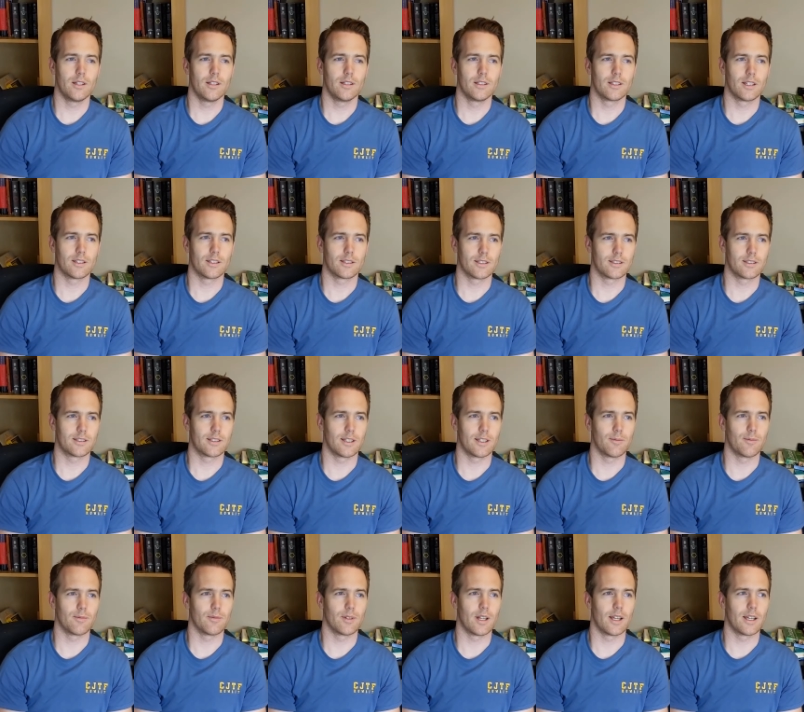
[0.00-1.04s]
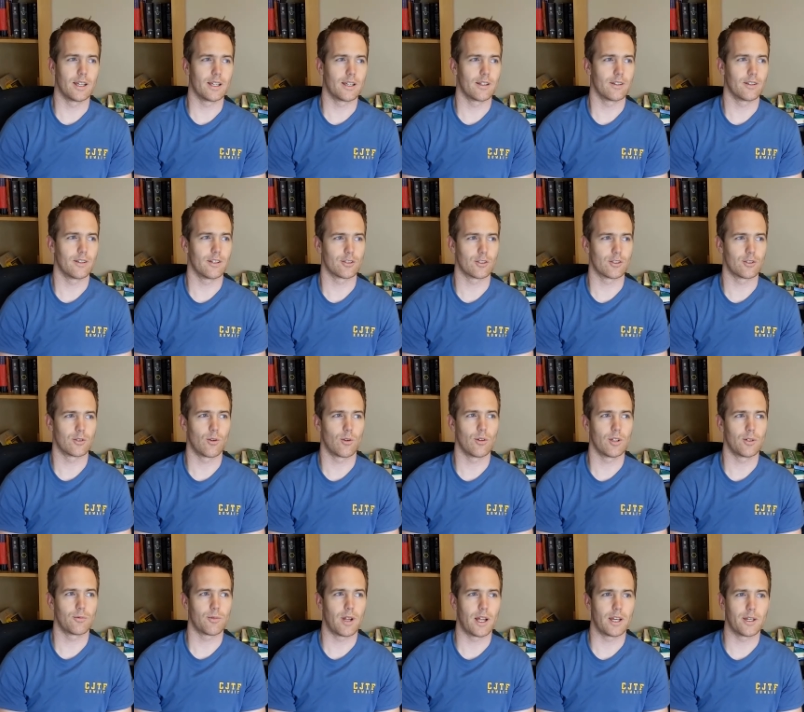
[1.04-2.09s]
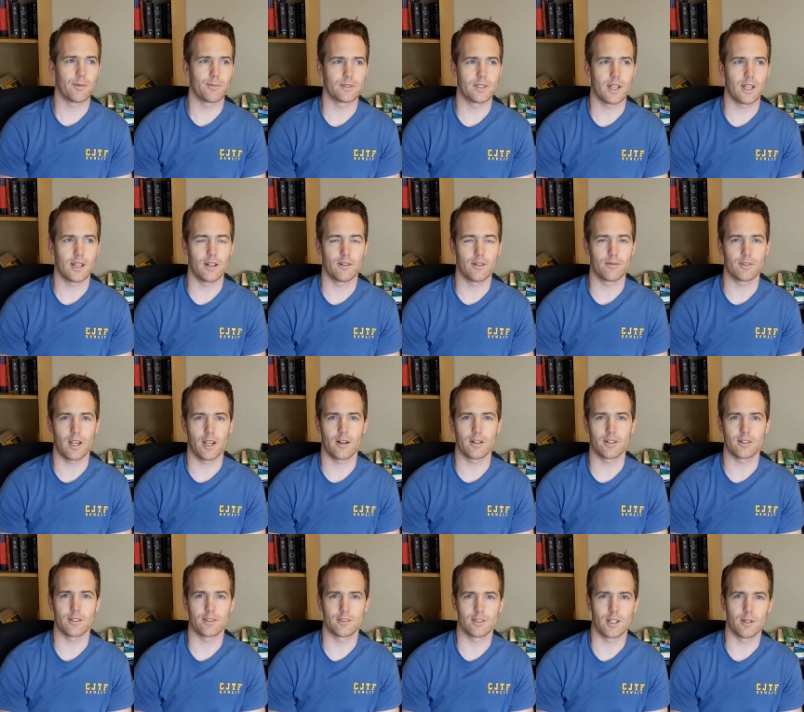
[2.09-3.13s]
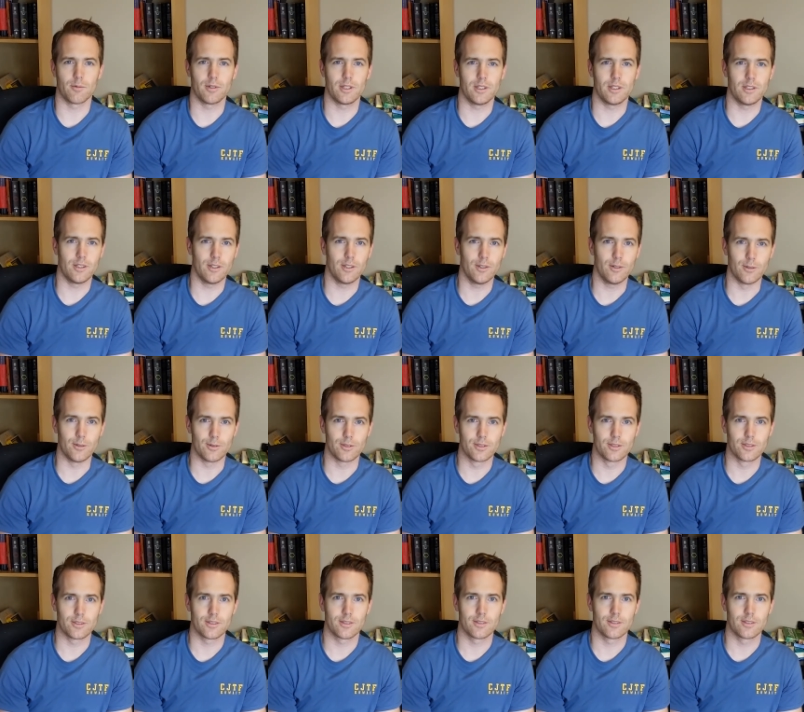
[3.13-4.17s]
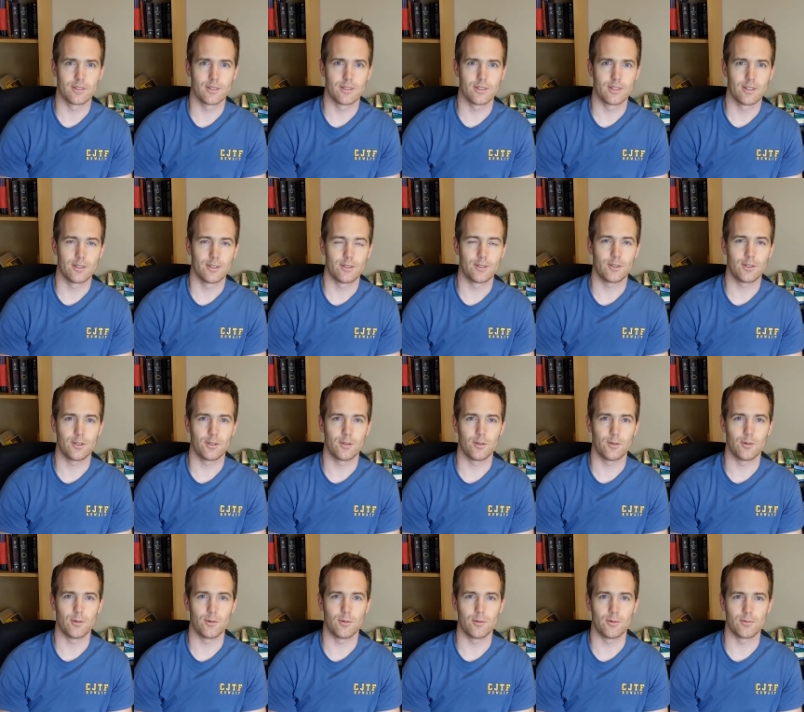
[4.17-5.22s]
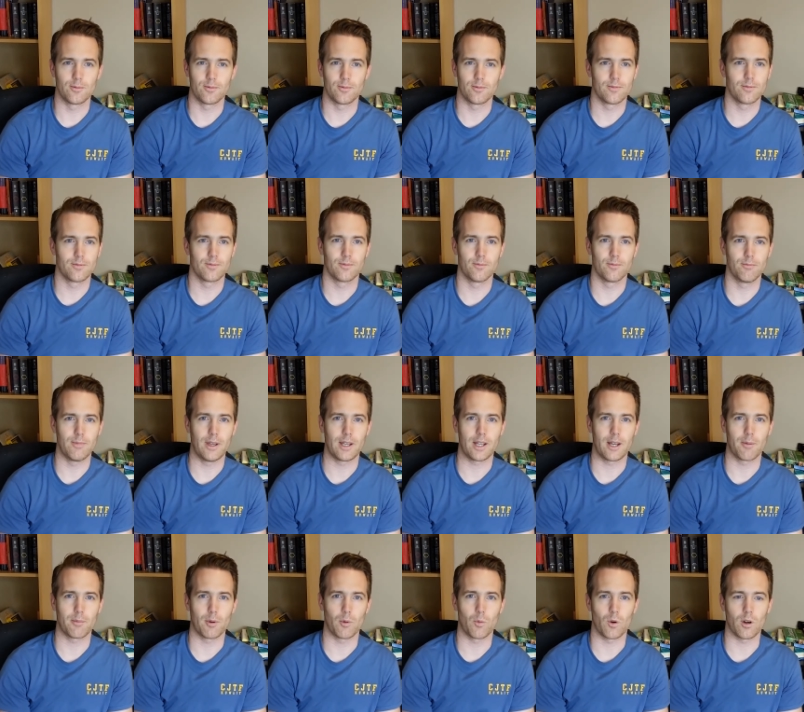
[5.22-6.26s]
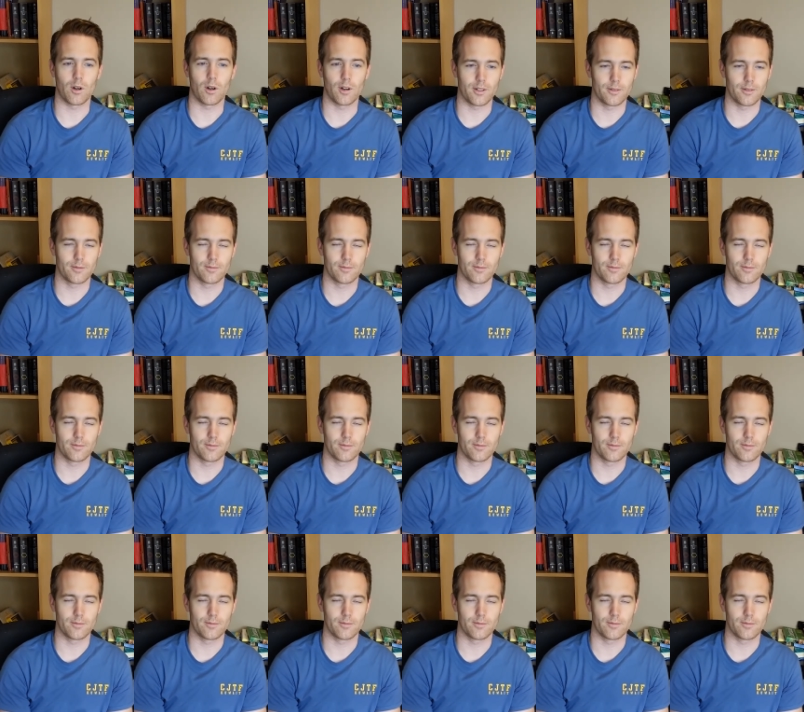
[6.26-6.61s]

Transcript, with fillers: does it seem like there's a totally random set of characters that we use to make up a word?